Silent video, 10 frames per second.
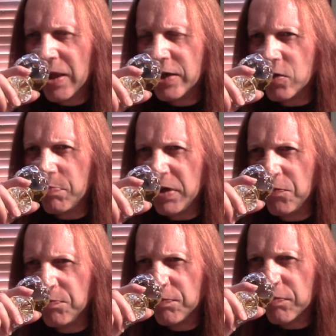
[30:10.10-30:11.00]
It's a bit
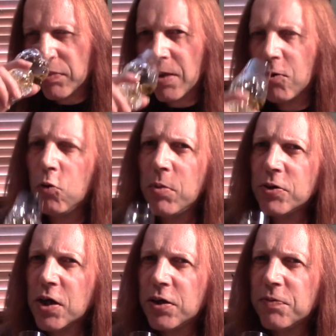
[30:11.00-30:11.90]
of
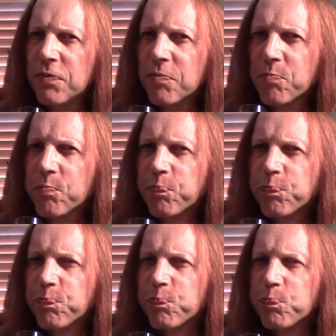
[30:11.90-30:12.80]
almost kind of
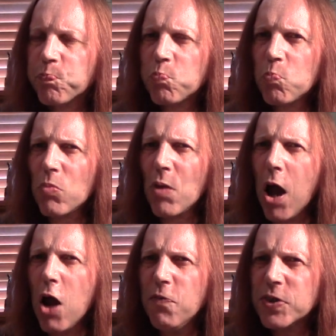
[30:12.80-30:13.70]

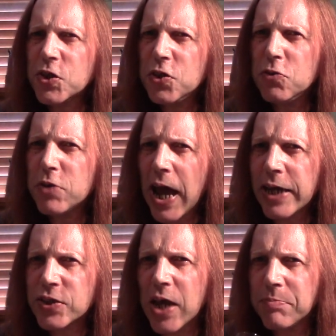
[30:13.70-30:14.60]
overstewed
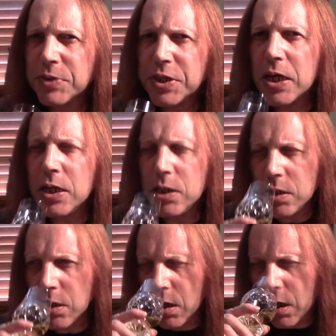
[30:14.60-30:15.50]
Assam
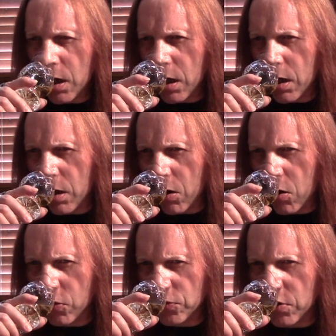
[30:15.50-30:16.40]
tea
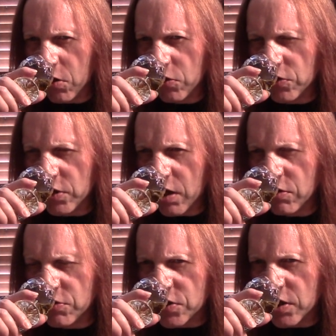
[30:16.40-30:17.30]
on the
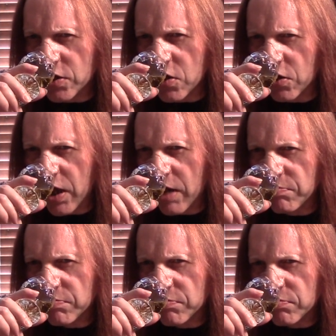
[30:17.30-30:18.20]
nose. It's got
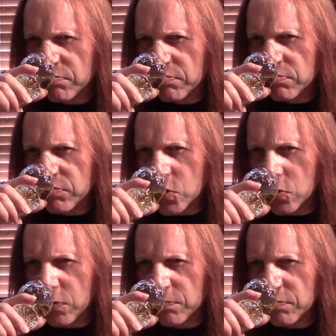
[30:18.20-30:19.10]
that
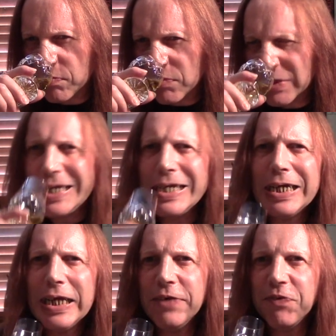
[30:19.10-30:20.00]
sort of tea
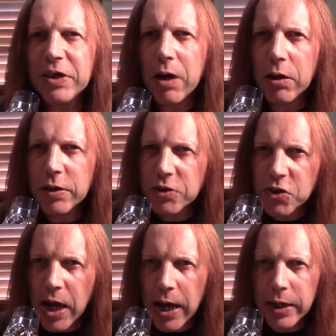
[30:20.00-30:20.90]
leafy kind of
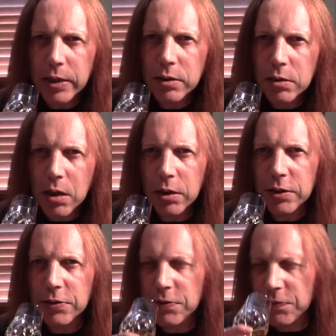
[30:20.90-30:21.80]
tannin
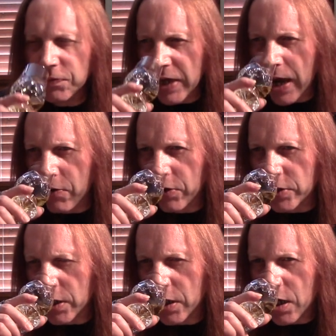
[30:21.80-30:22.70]
kind of
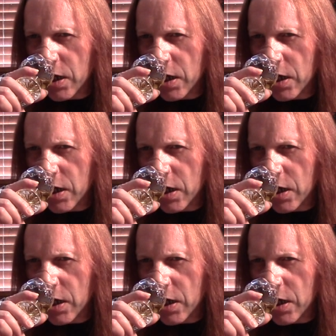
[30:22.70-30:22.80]
character,